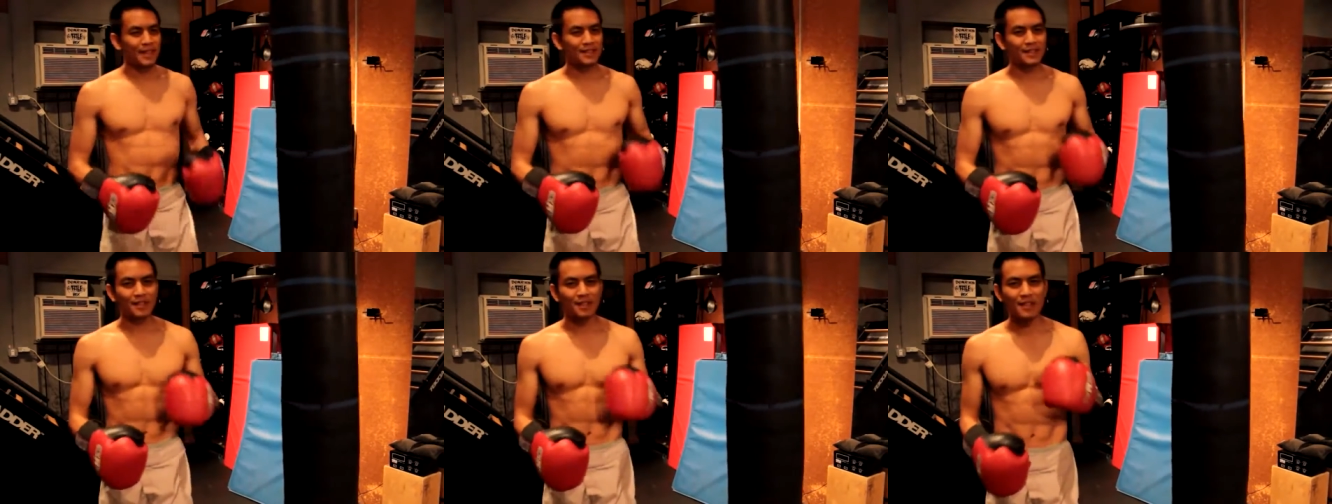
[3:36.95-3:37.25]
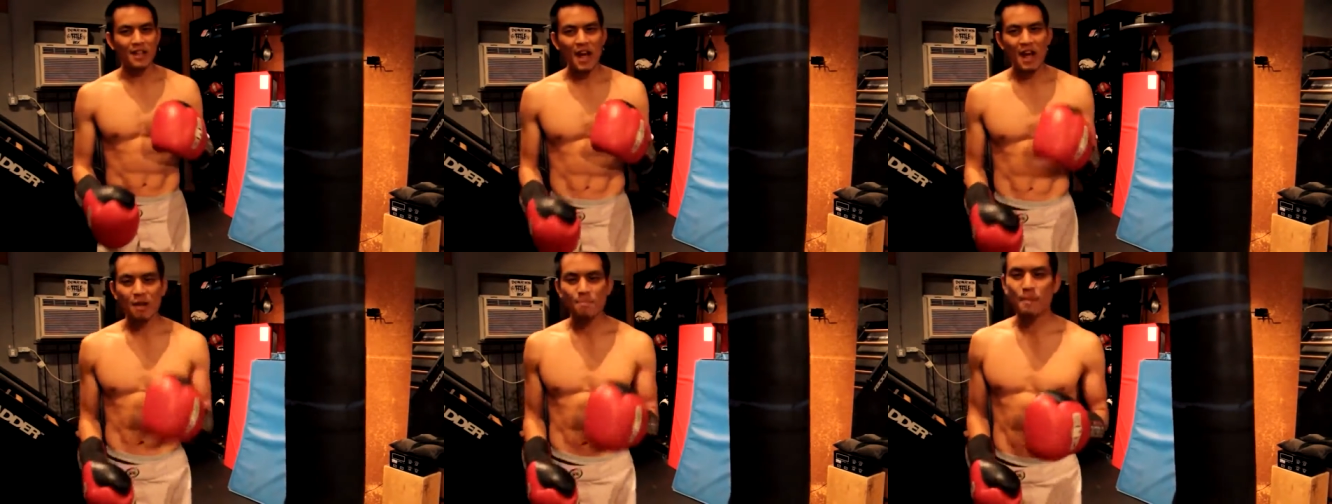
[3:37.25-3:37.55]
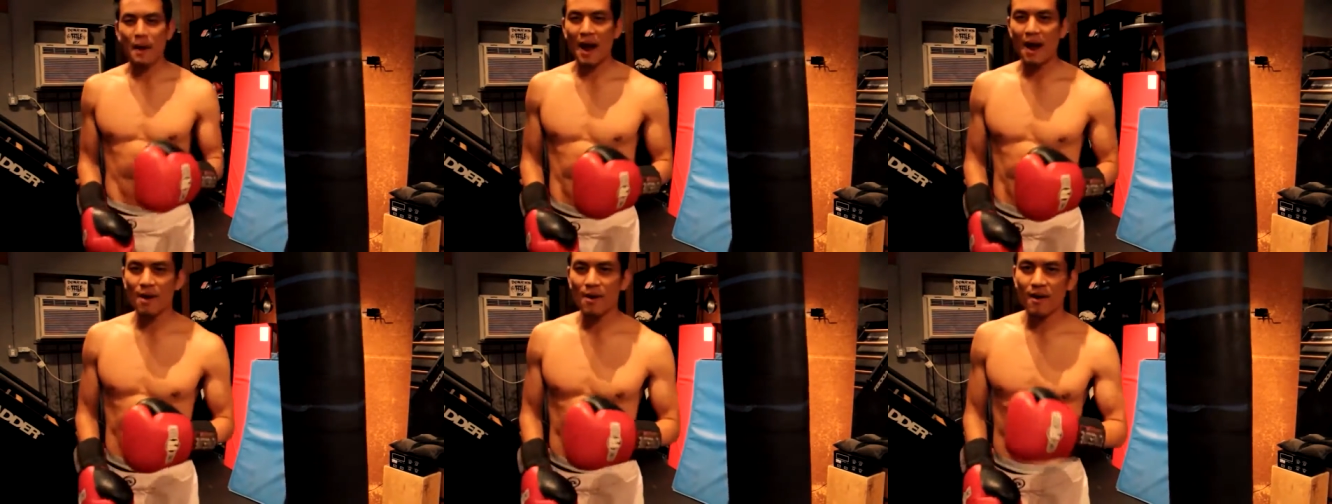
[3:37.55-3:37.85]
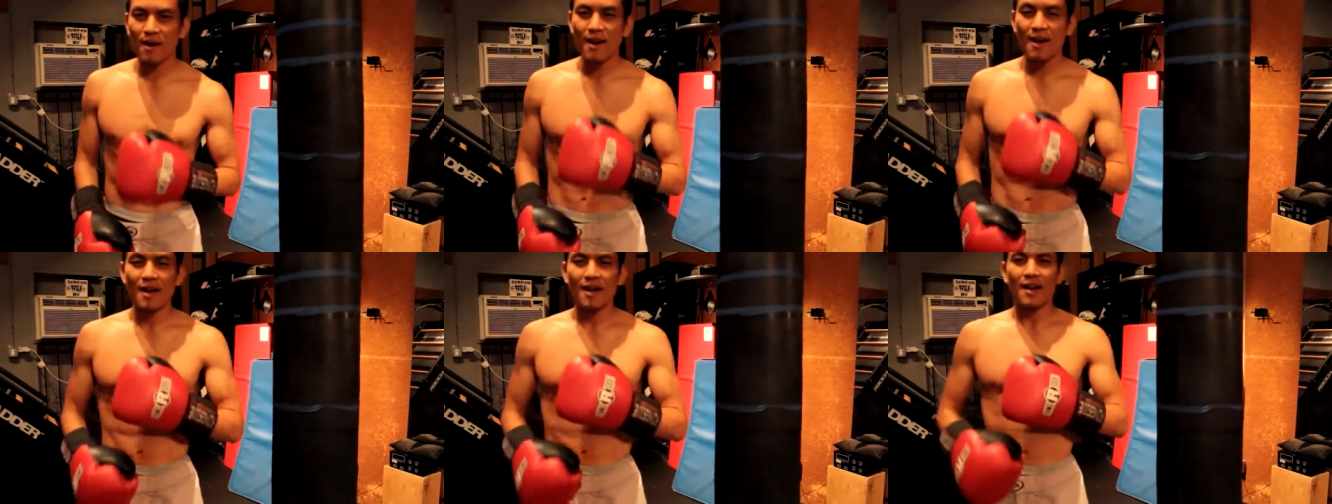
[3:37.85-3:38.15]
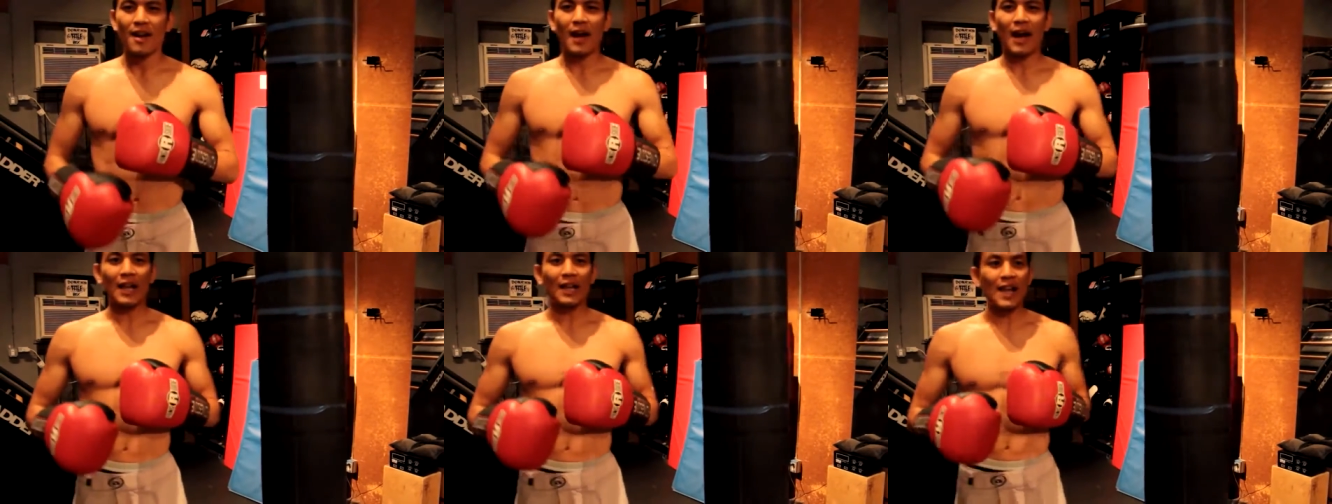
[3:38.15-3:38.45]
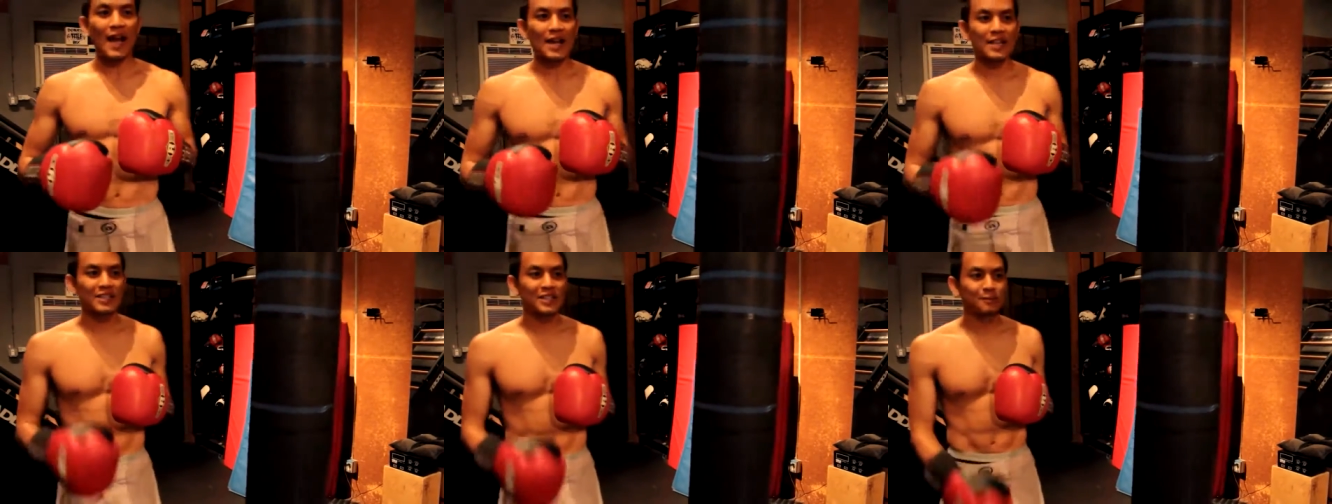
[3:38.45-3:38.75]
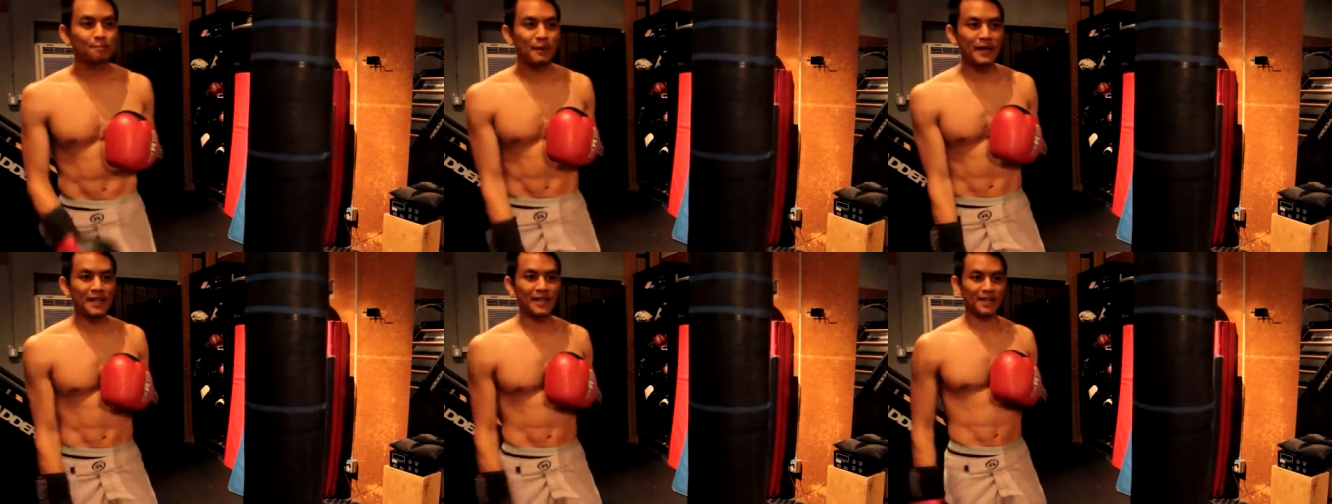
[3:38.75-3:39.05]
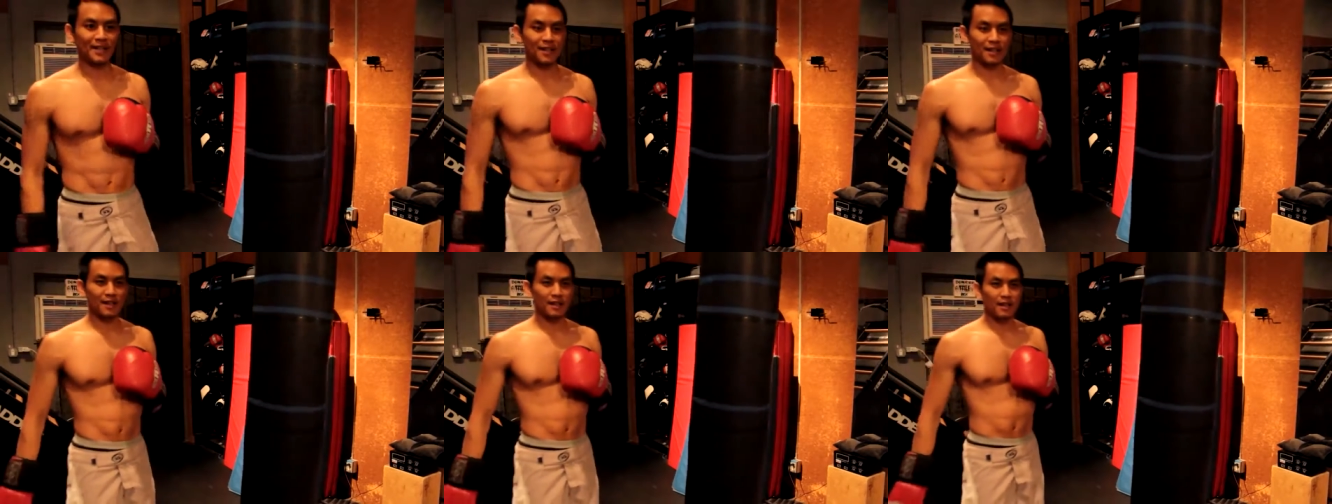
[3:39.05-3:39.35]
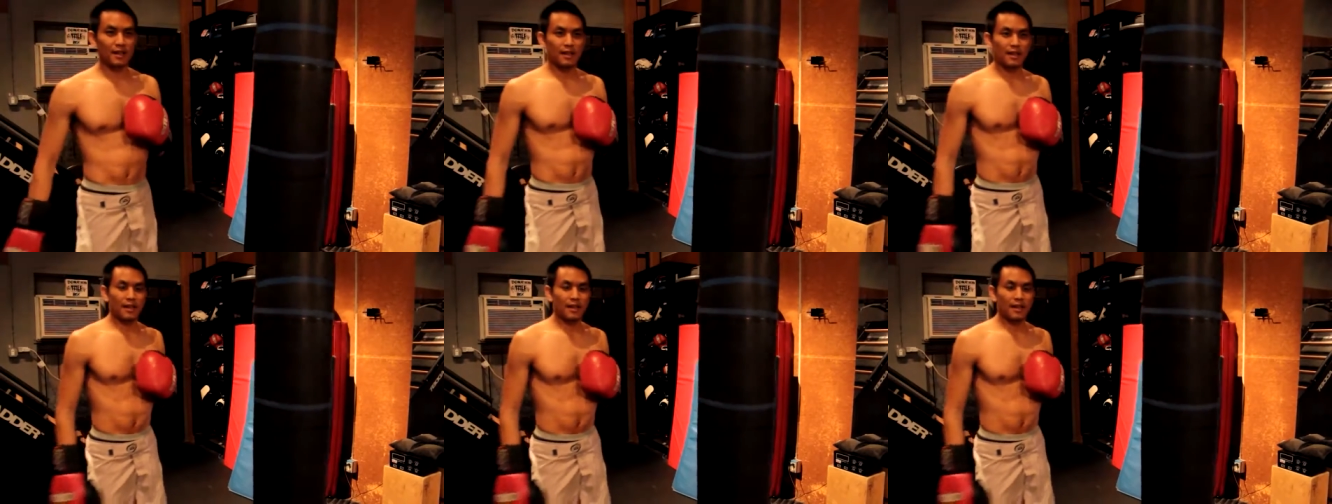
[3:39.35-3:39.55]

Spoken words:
It's a lot of power, a lot of speed.